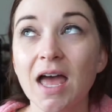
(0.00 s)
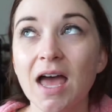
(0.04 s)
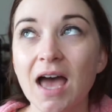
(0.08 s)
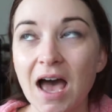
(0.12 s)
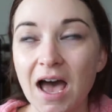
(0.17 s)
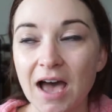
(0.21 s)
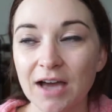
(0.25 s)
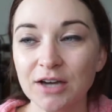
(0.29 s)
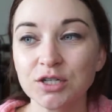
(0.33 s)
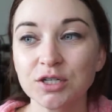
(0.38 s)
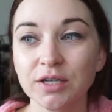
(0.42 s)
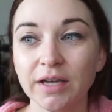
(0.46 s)

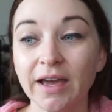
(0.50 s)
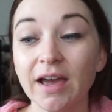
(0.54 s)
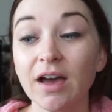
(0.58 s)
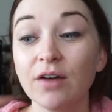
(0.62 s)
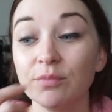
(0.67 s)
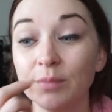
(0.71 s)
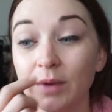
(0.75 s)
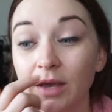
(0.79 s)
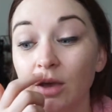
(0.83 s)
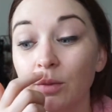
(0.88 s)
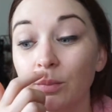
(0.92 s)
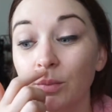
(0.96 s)
Actually, I have
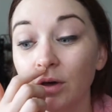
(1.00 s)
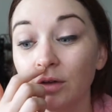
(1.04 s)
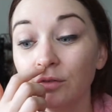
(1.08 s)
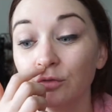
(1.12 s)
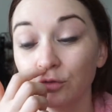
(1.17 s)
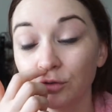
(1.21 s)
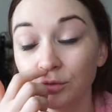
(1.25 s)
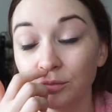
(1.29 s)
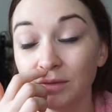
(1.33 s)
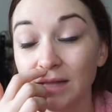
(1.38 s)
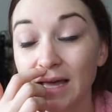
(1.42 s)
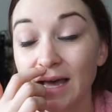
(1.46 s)
makeup on
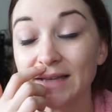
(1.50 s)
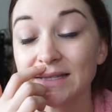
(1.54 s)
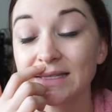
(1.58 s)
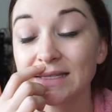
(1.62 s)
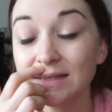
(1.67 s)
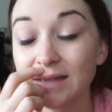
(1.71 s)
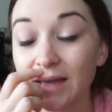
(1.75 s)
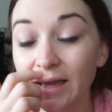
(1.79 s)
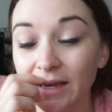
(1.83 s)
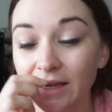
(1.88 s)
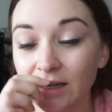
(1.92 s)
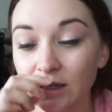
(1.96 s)
from last
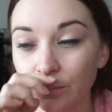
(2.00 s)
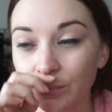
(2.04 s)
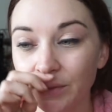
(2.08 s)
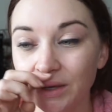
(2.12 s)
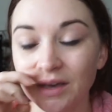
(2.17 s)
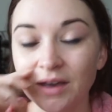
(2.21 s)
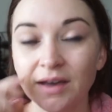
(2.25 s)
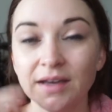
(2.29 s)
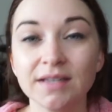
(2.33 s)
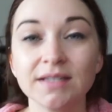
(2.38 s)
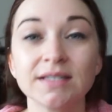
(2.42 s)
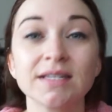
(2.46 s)
night
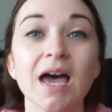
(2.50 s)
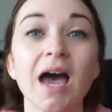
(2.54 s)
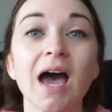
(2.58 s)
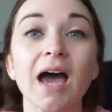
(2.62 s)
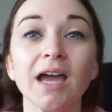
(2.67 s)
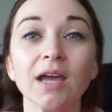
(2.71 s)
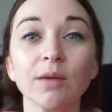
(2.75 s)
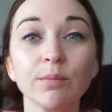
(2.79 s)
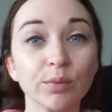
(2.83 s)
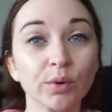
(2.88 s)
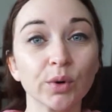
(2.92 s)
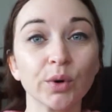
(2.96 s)
because
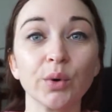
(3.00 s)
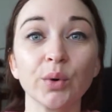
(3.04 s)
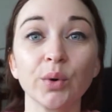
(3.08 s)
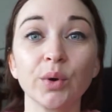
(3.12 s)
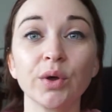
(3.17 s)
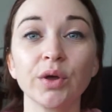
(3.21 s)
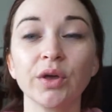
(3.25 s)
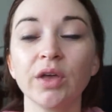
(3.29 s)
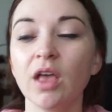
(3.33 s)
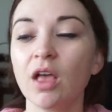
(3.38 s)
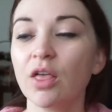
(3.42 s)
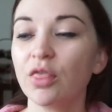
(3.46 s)
I
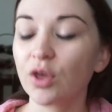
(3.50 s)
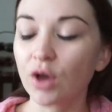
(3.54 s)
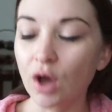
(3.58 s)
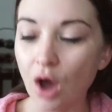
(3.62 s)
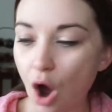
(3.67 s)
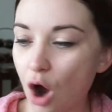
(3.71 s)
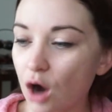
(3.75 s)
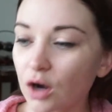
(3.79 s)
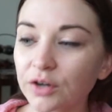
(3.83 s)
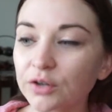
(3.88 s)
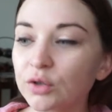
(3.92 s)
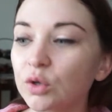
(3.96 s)
broke the
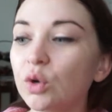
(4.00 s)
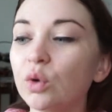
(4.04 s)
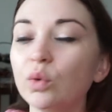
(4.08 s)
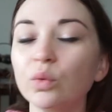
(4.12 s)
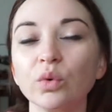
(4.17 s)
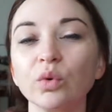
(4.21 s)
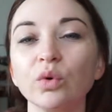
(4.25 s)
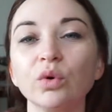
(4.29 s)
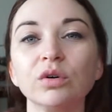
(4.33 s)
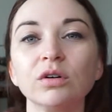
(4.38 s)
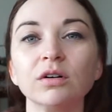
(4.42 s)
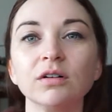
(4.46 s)
cardinal
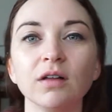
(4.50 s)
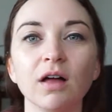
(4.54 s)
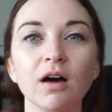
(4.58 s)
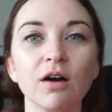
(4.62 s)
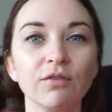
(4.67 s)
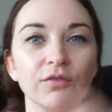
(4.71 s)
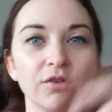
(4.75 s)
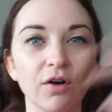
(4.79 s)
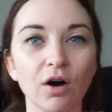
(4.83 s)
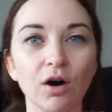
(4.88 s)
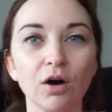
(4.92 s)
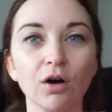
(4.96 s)
rule
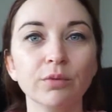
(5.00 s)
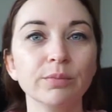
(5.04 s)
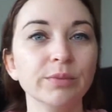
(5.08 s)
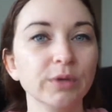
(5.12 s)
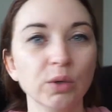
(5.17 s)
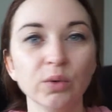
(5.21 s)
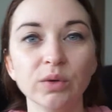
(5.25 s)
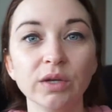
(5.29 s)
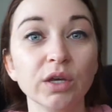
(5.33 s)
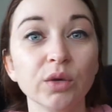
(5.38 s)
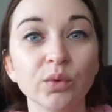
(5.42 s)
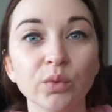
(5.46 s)
of all
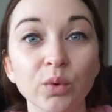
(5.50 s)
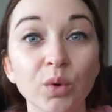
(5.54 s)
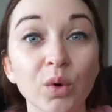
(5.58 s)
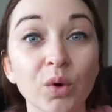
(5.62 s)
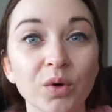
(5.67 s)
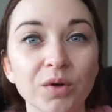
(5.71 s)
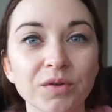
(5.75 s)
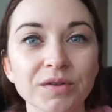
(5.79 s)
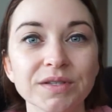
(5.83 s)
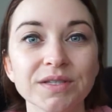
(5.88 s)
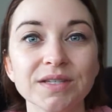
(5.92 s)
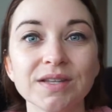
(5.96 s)
beauty
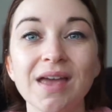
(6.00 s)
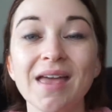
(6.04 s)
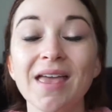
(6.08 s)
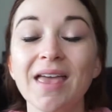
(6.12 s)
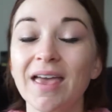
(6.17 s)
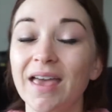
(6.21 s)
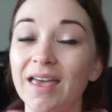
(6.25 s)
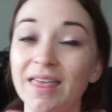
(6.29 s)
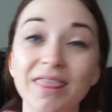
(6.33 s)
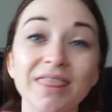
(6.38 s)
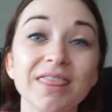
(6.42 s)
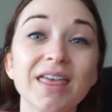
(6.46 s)
rules,
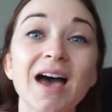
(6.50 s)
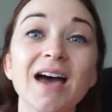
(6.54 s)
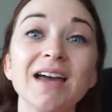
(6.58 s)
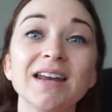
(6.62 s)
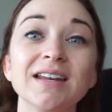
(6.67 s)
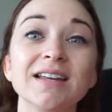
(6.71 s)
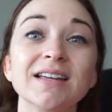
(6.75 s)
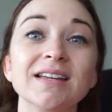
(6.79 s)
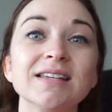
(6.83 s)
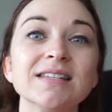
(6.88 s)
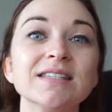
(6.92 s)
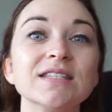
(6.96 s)
and that
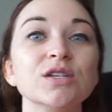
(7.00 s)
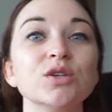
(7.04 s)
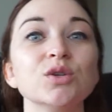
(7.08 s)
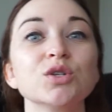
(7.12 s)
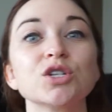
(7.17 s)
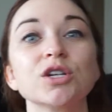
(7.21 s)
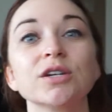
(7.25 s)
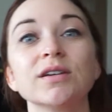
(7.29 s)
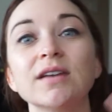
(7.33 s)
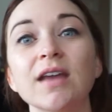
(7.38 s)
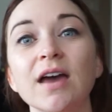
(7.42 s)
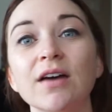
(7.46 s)
is you
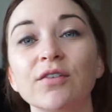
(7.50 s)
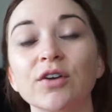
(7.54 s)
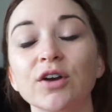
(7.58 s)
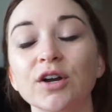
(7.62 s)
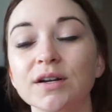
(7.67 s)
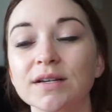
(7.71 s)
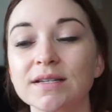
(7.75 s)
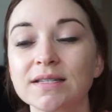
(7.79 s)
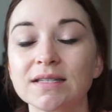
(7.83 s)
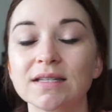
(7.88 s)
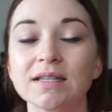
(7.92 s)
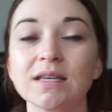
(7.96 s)
should
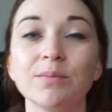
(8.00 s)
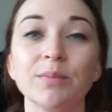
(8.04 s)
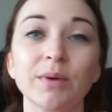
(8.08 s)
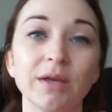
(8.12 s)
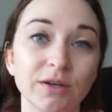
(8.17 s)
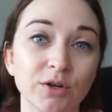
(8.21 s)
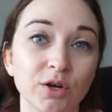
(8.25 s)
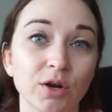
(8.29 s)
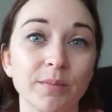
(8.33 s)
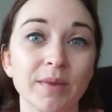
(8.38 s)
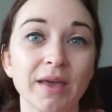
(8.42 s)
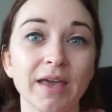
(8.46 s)
never sleep
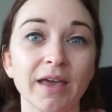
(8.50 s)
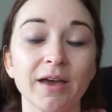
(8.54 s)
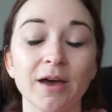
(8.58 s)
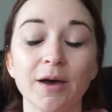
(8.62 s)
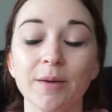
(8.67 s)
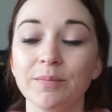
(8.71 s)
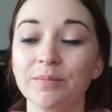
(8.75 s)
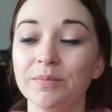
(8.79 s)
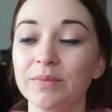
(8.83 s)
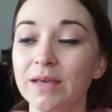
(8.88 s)
in your makeup.